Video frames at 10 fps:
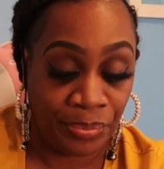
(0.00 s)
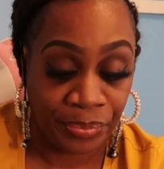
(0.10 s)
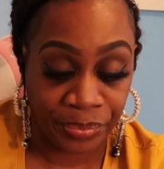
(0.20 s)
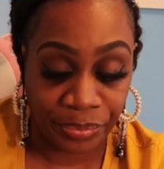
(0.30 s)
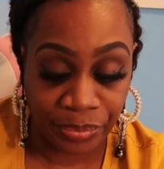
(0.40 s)

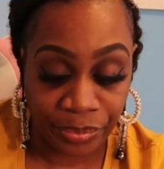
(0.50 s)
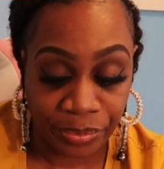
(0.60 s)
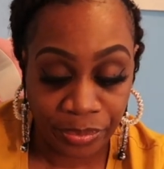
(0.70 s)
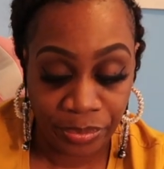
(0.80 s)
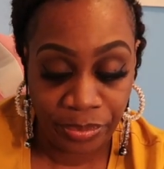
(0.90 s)

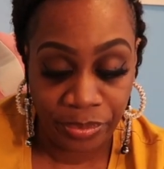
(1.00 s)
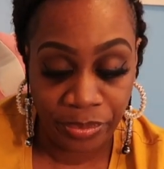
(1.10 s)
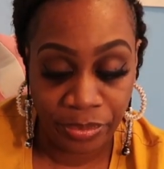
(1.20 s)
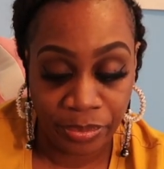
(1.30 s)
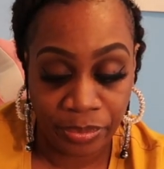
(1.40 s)

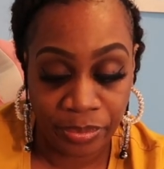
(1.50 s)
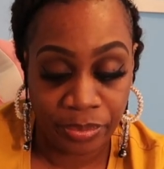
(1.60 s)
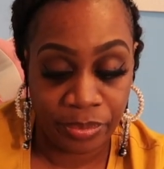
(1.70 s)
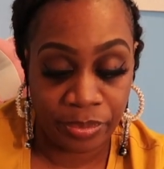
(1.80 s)
[no speech]